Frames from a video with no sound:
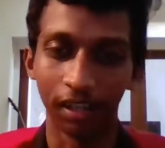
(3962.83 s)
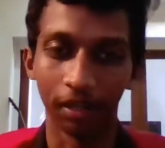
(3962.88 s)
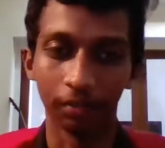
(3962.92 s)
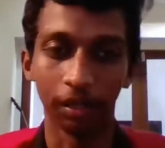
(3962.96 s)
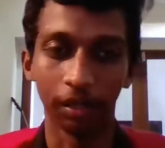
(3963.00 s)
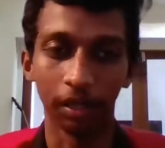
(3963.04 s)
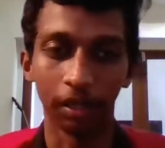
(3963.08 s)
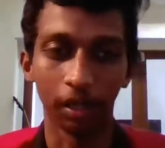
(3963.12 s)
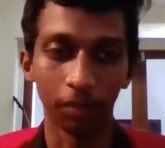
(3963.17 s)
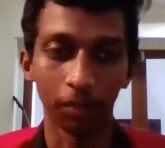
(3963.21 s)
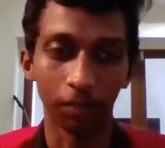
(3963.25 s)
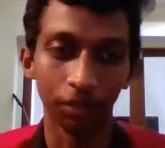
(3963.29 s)
your
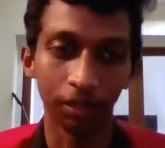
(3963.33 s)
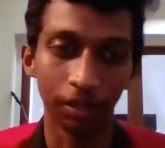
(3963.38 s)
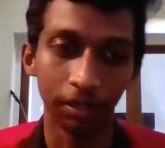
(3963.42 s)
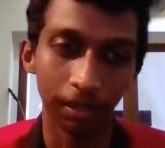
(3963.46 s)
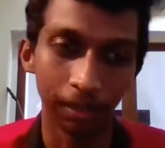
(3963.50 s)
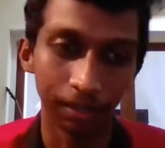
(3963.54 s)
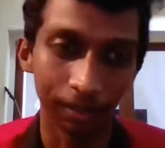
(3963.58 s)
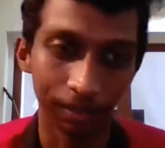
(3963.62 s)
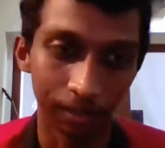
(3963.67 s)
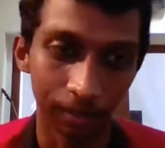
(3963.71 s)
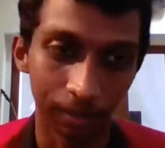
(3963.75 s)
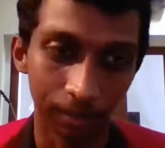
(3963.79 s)
nearby
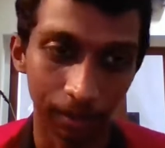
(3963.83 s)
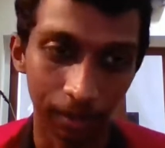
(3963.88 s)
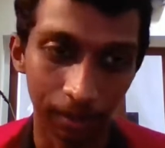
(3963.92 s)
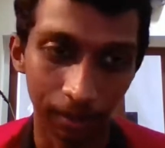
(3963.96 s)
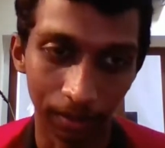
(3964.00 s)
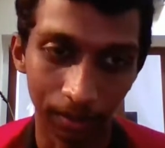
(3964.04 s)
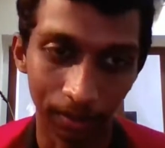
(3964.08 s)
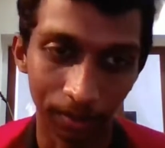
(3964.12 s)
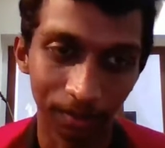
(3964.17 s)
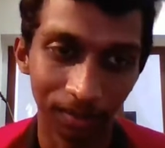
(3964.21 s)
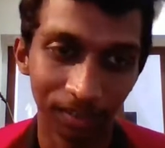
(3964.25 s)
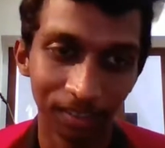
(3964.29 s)
communities,
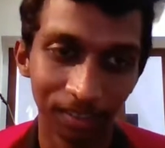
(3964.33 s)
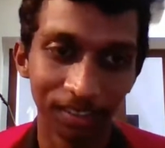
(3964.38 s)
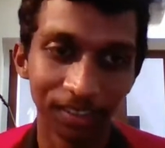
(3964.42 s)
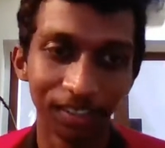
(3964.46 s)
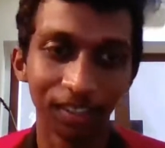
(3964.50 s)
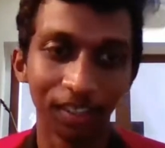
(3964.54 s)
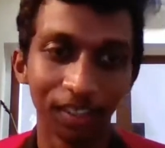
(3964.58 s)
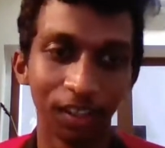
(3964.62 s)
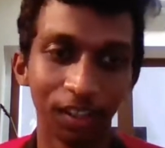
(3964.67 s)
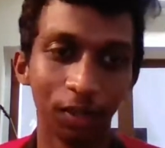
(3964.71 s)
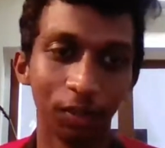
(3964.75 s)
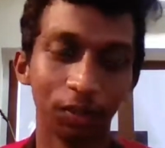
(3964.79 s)
and then,
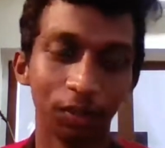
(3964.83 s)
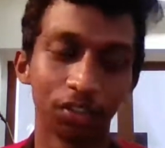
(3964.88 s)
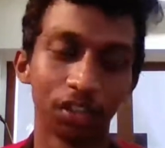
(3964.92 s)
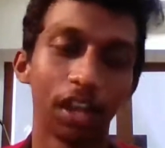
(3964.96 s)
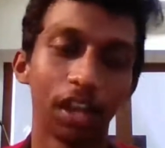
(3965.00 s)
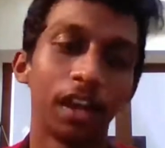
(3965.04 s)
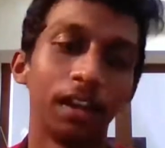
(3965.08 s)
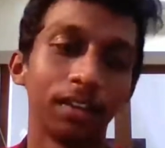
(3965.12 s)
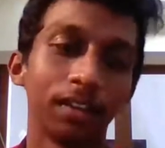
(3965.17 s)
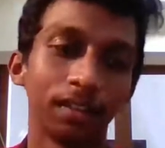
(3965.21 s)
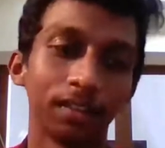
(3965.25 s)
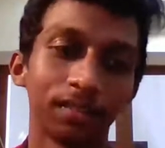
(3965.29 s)
you know,
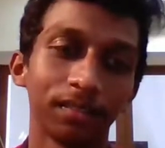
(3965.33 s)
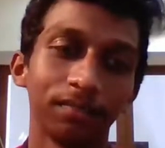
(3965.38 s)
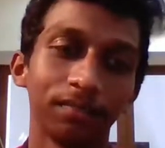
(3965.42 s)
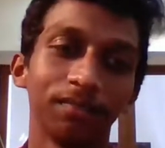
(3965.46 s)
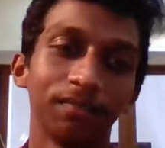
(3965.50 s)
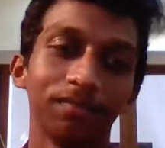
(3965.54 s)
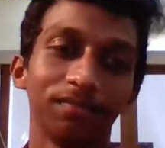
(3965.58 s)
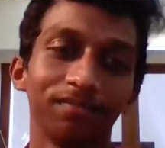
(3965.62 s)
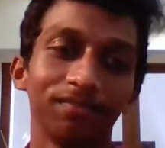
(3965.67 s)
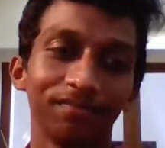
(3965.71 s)
start.